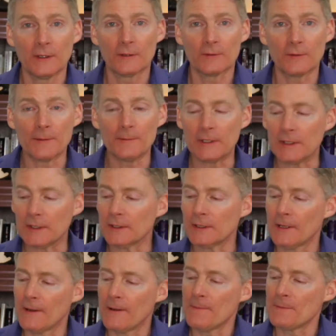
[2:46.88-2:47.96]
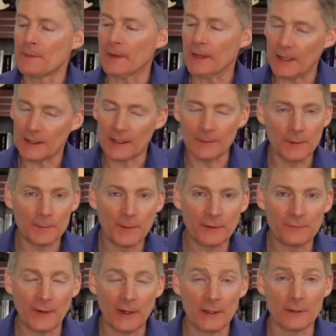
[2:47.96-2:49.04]
remedy, and I'm a big
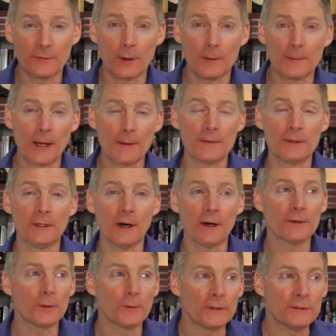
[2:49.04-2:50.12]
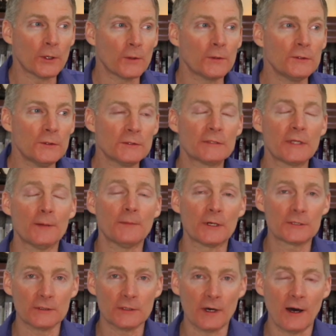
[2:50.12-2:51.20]
fan of homeopathy, although we don't use that
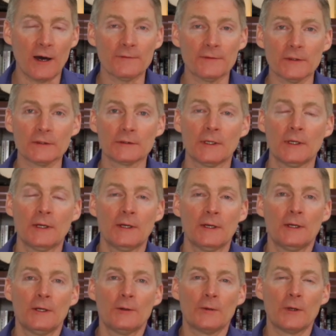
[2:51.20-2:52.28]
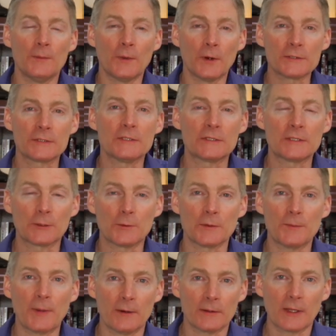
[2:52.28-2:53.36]
much in the office. We mostly stick with
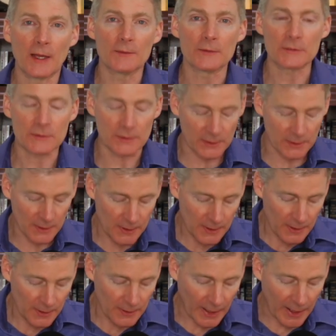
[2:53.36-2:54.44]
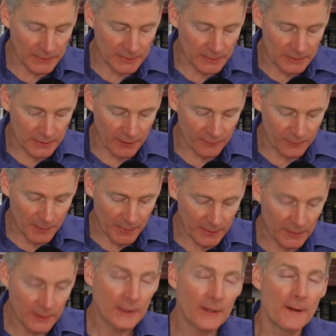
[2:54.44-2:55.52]
biochemistry, oddly enough,
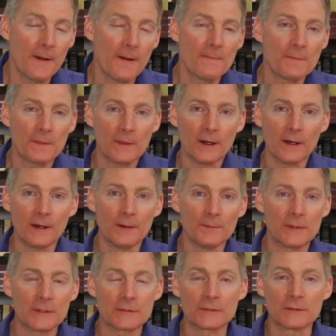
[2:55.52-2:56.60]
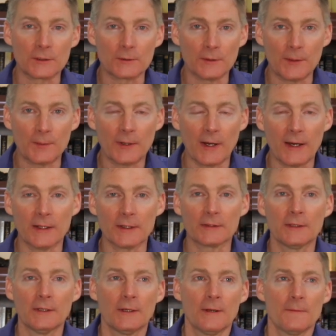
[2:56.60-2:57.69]
but this is a great product.
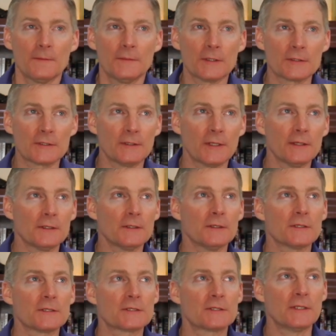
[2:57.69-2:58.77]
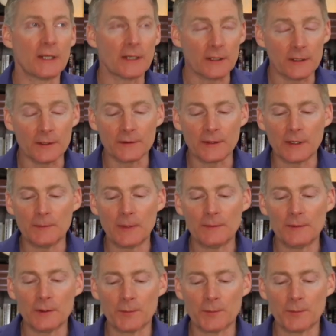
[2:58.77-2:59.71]
There's another scenario that maybe your